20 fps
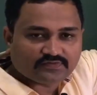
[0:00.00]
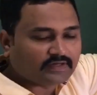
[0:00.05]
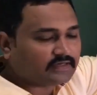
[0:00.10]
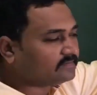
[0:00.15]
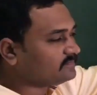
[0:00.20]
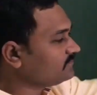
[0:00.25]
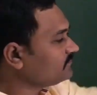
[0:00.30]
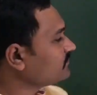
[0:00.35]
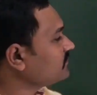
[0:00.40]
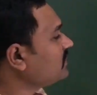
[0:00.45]
one.
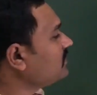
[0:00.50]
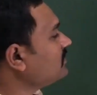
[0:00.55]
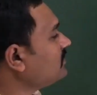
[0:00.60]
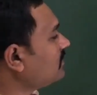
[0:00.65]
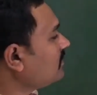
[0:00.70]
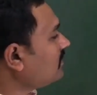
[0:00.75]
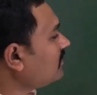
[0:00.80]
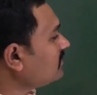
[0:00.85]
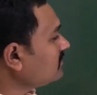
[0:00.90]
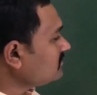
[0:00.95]

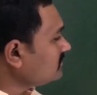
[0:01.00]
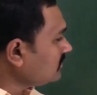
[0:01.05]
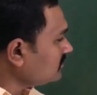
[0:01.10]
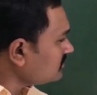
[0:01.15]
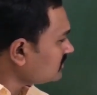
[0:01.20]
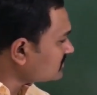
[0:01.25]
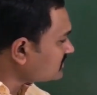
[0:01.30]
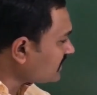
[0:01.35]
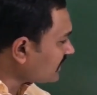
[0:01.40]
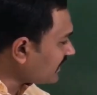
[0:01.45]
Now
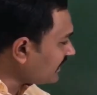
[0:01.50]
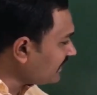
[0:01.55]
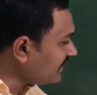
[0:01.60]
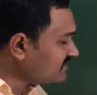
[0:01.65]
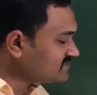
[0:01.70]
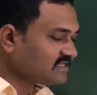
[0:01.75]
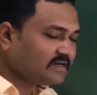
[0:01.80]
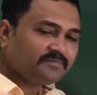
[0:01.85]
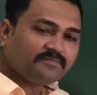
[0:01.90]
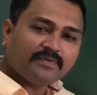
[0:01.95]
the second
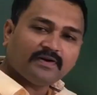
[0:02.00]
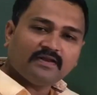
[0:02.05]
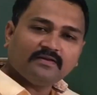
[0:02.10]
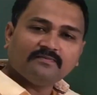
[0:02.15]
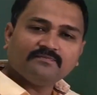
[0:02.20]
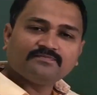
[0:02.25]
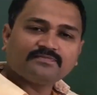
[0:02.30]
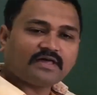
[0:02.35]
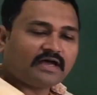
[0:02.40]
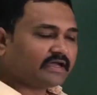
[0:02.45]
example,
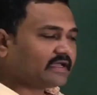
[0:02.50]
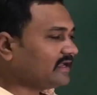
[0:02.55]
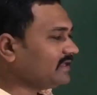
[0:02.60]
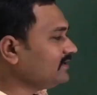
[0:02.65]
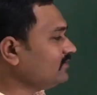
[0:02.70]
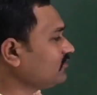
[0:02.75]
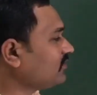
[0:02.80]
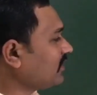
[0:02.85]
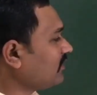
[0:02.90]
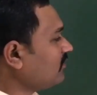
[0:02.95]
again
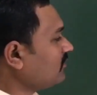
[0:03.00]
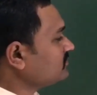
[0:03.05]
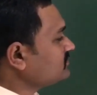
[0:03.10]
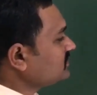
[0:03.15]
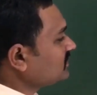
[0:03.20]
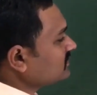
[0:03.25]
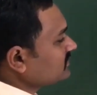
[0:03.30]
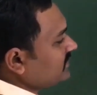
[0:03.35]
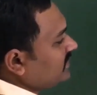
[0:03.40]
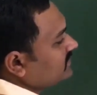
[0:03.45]
you can
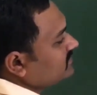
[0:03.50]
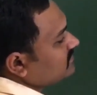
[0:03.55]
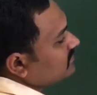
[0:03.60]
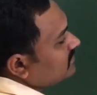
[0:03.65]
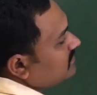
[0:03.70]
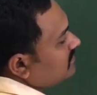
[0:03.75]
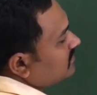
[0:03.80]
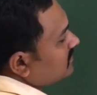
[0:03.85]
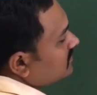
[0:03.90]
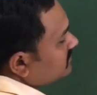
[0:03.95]
observe
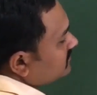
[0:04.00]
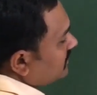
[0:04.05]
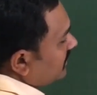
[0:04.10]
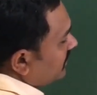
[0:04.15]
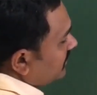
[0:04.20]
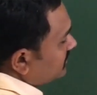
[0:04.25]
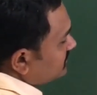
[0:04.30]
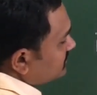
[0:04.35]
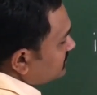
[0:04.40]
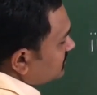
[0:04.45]
that
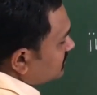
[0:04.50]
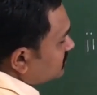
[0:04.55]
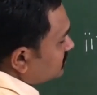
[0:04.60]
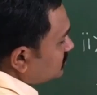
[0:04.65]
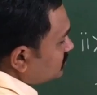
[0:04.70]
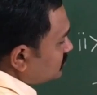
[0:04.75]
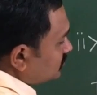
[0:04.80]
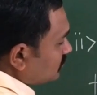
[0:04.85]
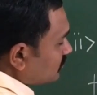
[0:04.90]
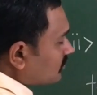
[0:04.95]
there is a
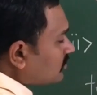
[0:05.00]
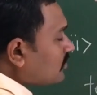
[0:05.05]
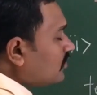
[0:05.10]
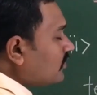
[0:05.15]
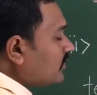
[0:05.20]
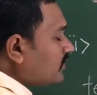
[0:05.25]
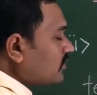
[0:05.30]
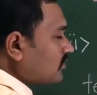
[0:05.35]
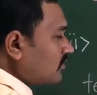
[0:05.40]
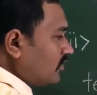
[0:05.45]
2
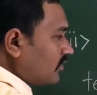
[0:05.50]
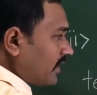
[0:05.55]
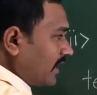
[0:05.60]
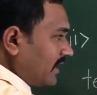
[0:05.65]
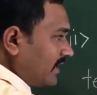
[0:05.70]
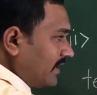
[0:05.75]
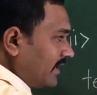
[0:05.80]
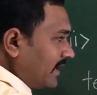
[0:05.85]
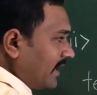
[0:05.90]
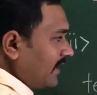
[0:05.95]

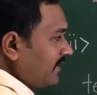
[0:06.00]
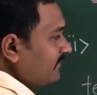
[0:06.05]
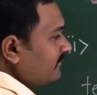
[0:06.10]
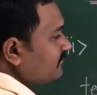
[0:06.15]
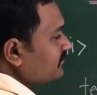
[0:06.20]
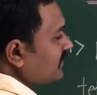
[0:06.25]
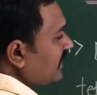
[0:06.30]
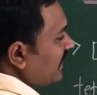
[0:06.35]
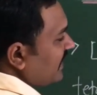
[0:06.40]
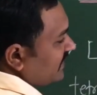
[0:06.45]
chloride ligand
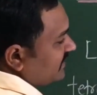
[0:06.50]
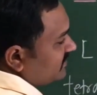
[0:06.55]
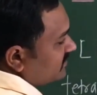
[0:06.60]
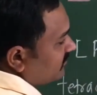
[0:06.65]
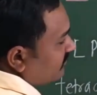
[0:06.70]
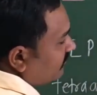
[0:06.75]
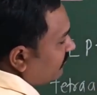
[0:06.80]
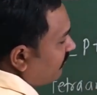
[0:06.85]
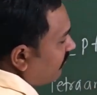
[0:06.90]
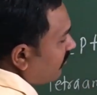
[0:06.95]
and
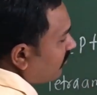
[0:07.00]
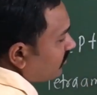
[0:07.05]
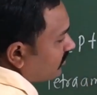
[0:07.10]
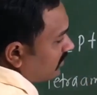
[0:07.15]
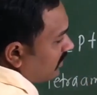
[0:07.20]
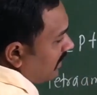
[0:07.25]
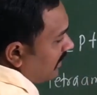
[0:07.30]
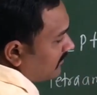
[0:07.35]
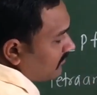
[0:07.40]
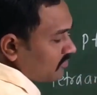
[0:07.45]
the
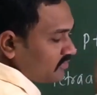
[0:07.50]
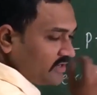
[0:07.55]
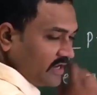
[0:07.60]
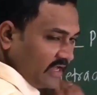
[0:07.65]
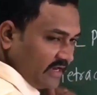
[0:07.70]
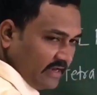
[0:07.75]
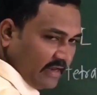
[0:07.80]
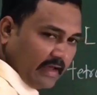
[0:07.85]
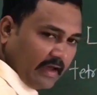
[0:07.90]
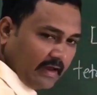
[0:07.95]
4
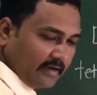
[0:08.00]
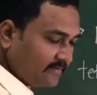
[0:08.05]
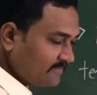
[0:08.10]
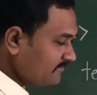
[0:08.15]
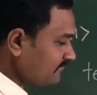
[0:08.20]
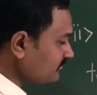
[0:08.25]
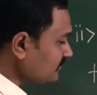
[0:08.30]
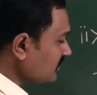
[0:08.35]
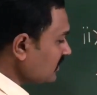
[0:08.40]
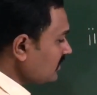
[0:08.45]
ammonia ligand.
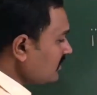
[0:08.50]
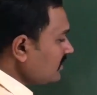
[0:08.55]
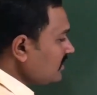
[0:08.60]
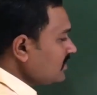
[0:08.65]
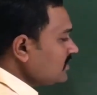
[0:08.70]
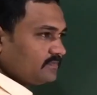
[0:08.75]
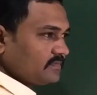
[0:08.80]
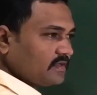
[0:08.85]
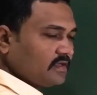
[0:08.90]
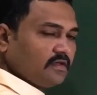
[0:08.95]

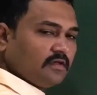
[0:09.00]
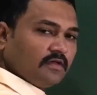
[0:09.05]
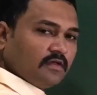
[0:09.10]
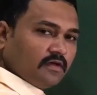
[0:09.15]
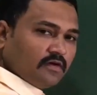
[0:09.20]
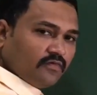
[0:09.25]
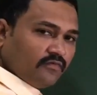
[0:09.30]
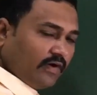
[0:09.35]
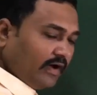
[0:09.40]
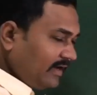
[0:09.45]

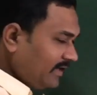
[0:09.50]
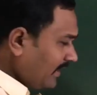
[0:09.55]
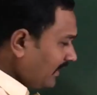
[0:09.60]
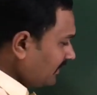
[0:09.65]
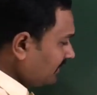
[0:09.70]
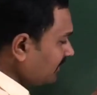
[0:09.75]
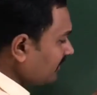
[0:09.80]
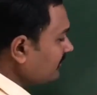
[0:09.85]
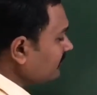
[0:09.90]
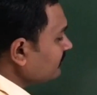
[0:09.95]
While
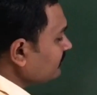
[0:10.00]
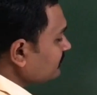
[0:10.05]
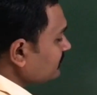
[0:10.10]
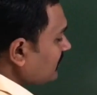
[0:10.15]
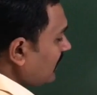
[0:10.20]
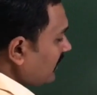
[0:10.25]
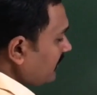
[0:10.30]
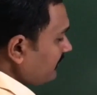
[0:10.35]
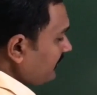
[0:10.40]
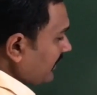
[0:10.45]
writing
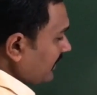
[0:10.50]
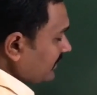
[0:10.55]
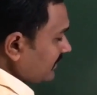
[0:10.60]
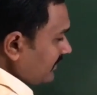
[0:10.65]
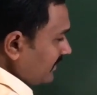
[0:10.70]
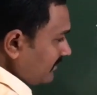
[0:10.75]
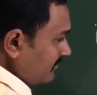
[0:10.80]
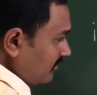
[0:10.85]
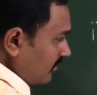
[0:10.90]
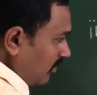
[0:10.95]
the IUPAC
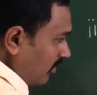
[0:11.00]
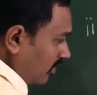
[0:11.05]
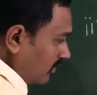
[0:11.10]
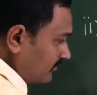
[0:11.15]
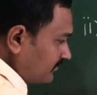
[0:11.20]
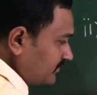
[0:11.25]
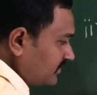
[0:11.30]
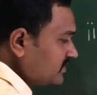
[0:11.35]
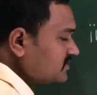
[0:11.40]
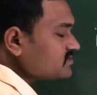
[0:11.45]
name
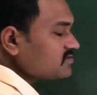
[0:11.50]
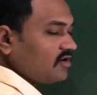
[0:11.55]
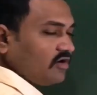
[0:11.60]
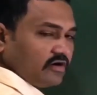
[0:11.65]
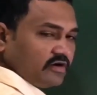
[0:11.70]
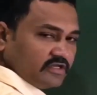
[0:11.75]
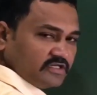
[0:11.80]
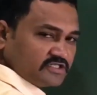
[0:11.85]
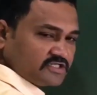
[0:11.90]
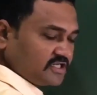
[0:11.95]
of this
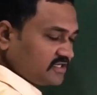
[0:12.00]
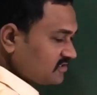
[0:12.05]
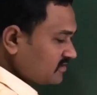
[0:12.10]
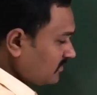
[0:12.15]
coordination